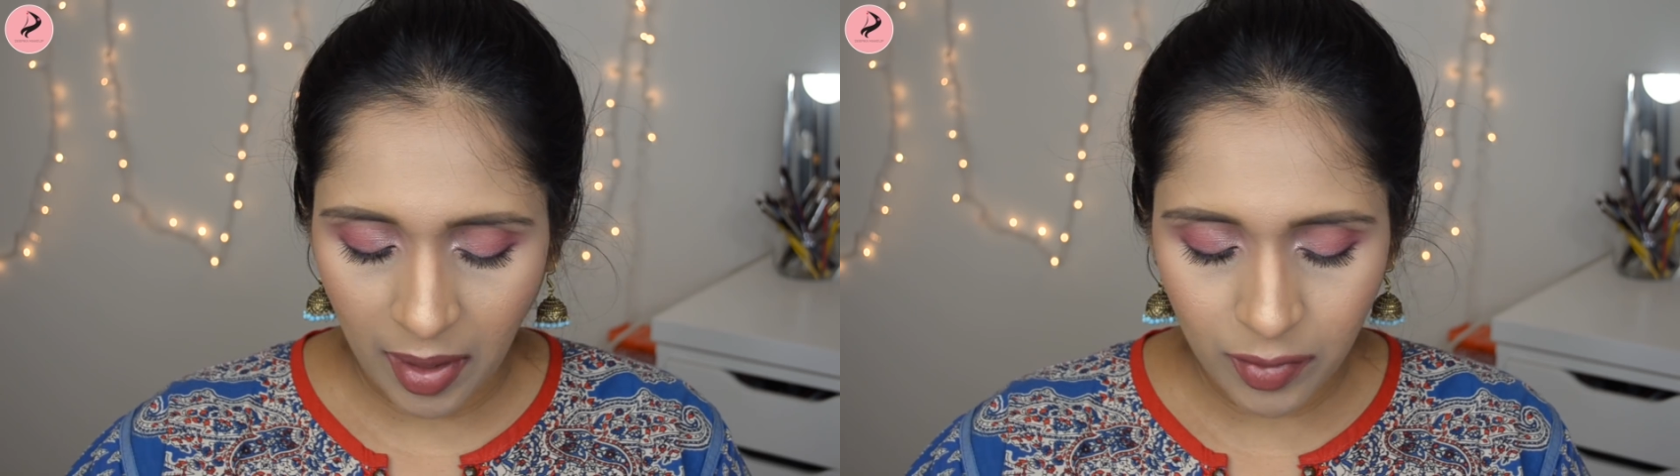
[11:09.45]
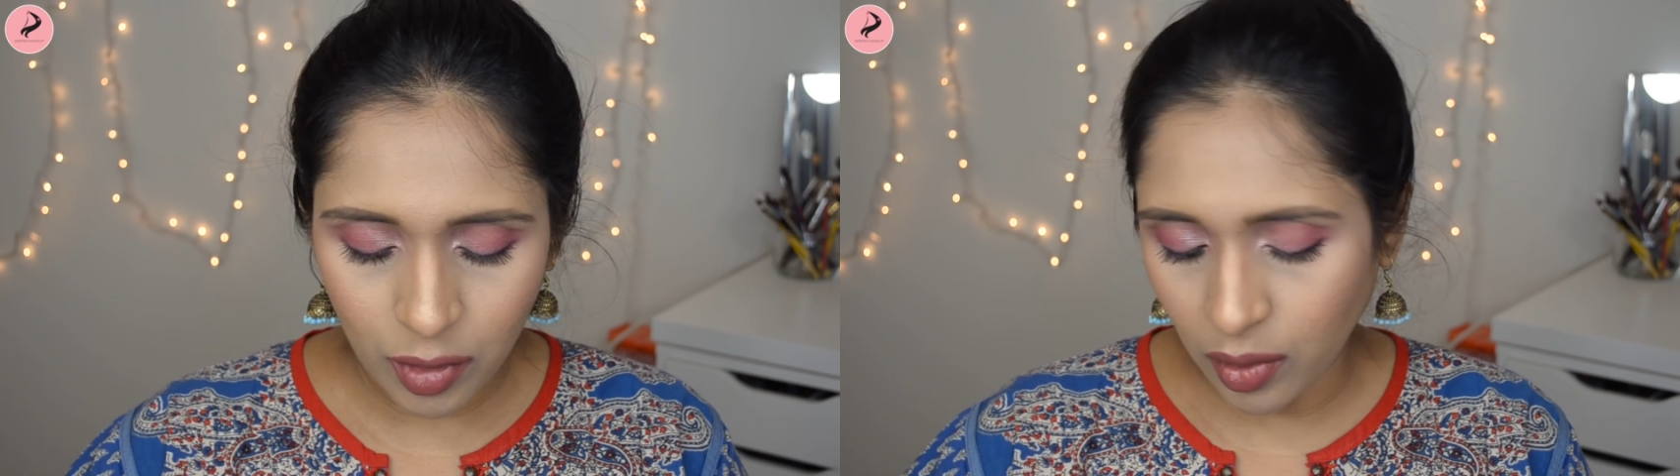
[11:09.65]

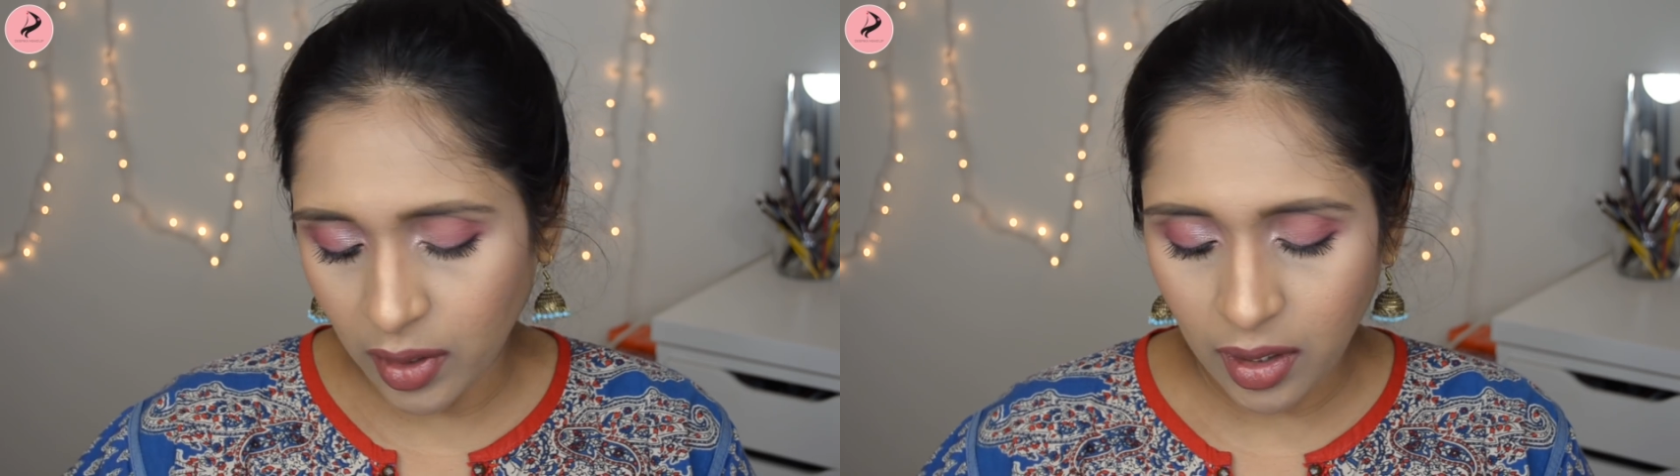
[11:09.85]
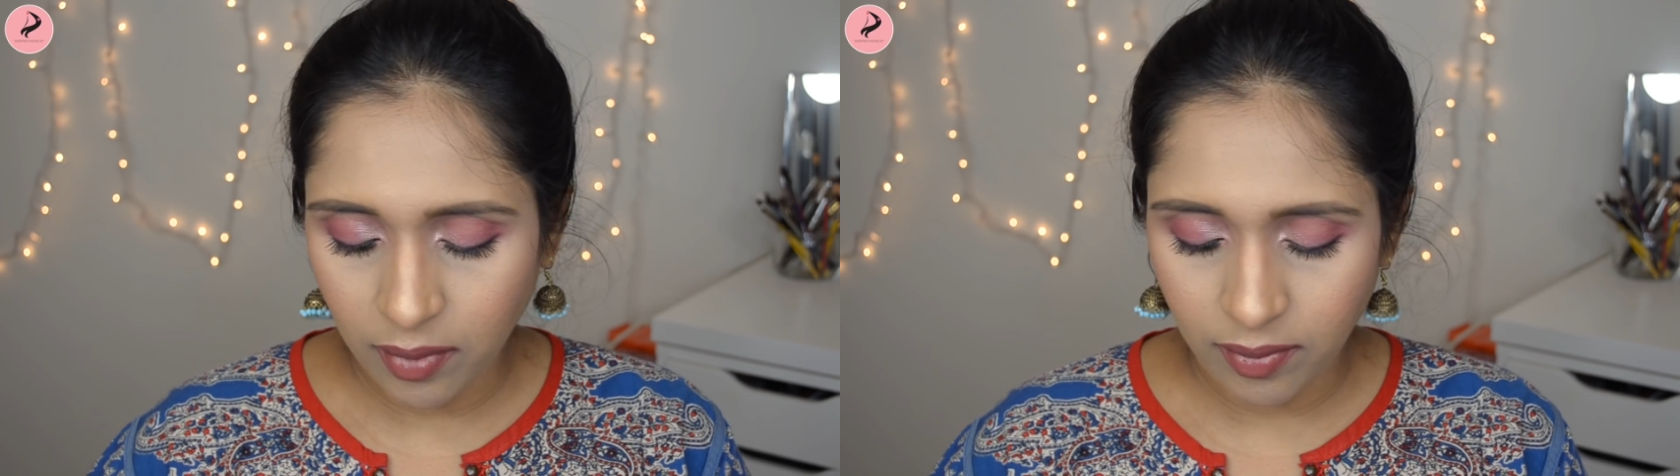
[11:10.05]
I was
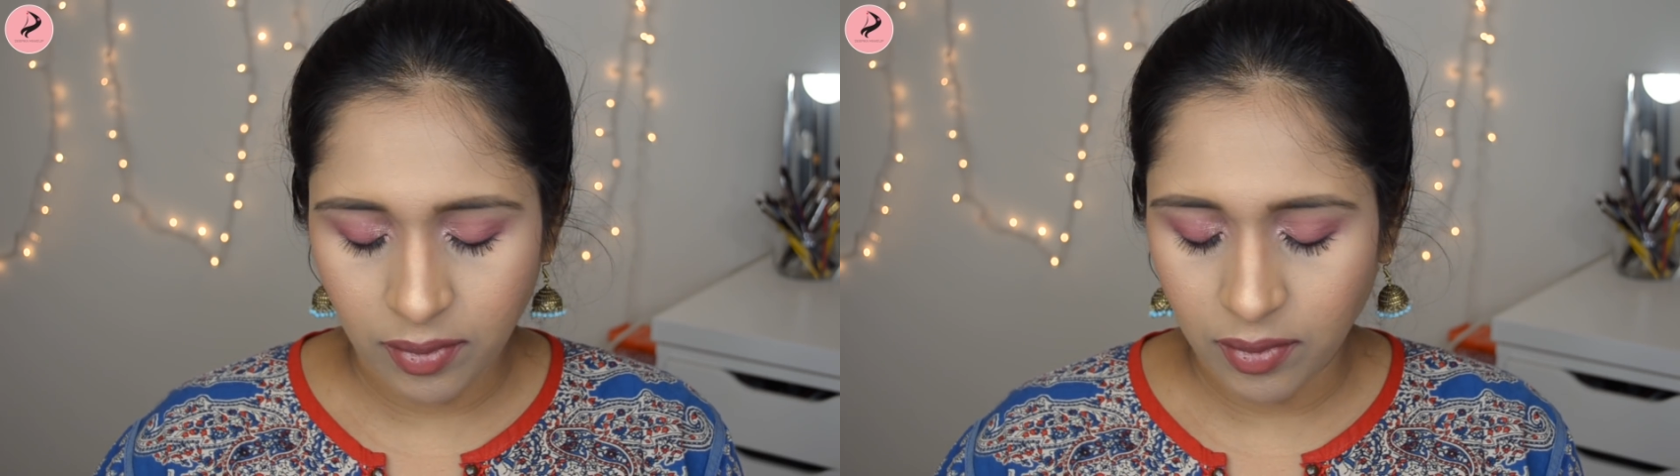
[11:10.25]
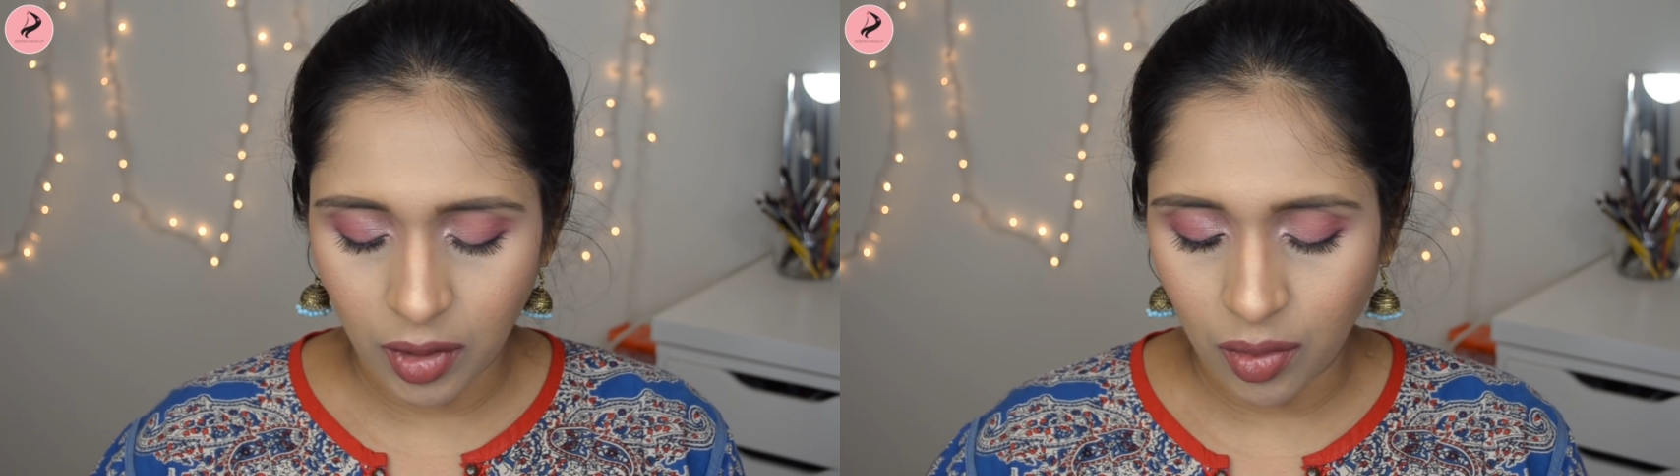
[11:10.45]
only,
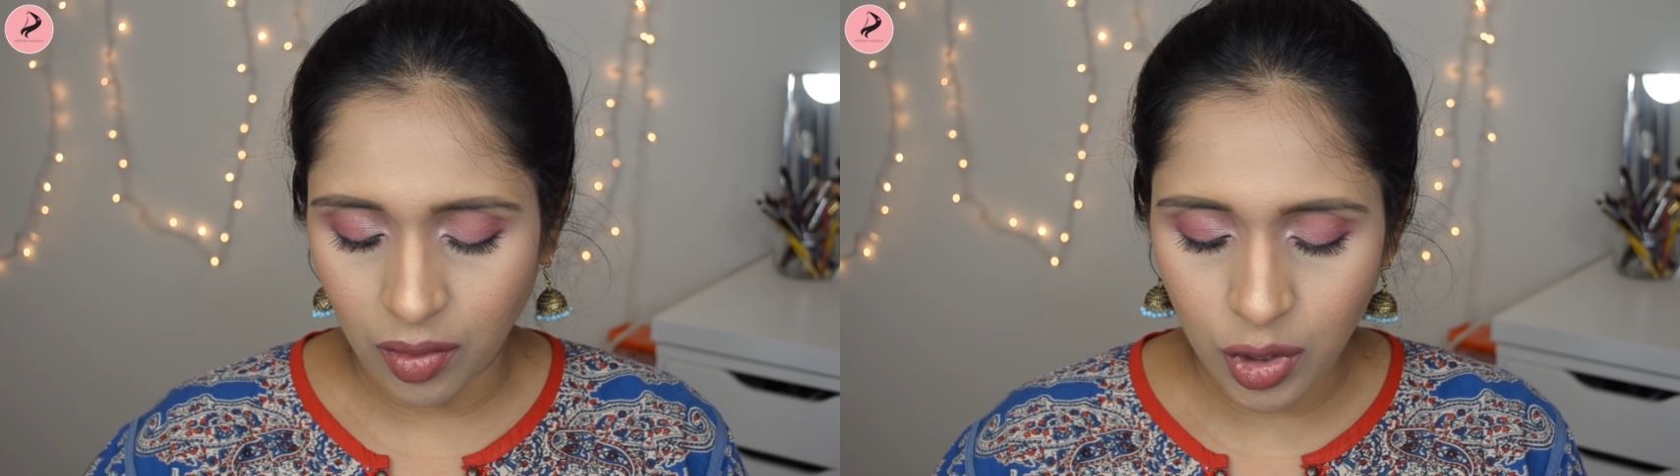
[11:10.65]
you know,